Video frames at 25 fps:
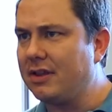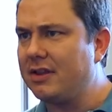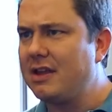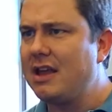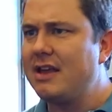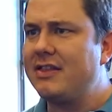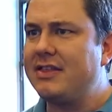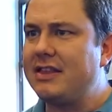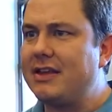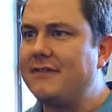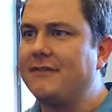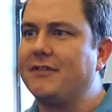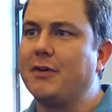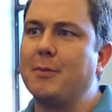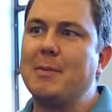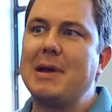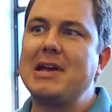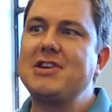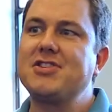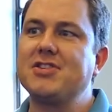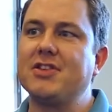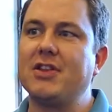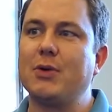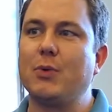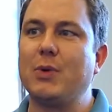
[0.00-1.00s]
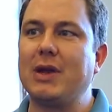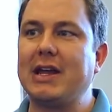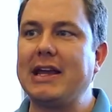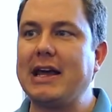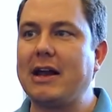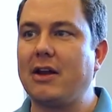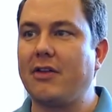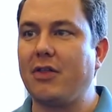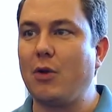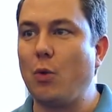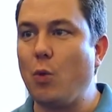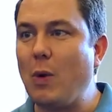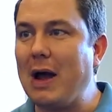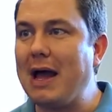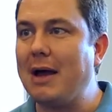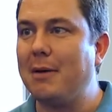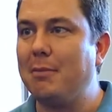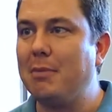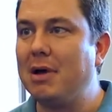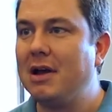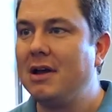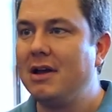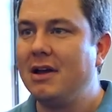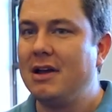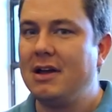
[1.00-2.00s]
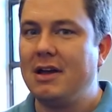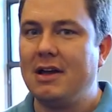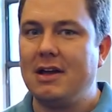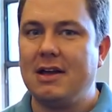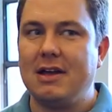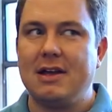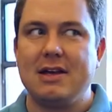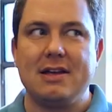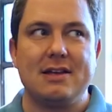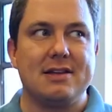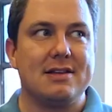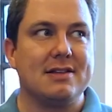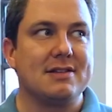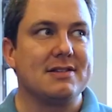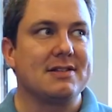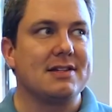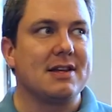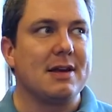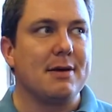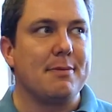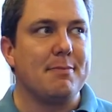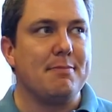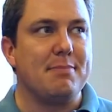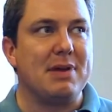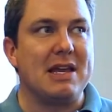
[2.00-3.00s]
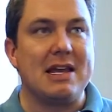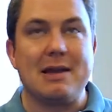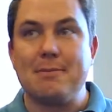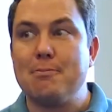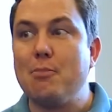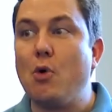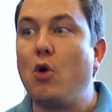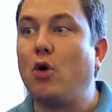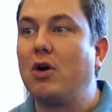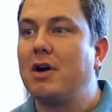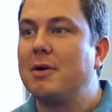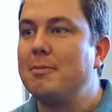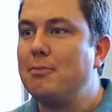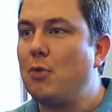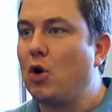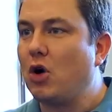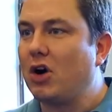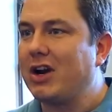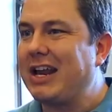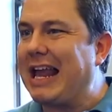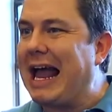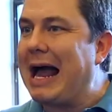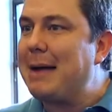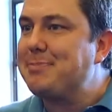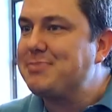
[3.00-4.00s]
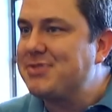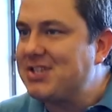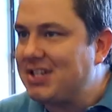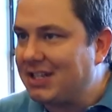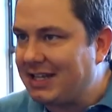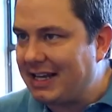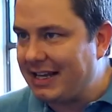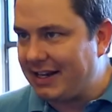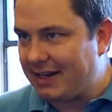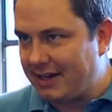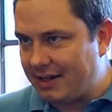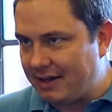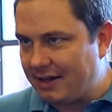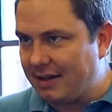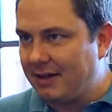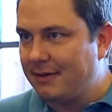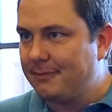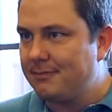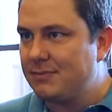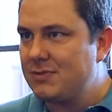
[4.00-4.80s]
The information that we get on the web is being more and more encapsulated.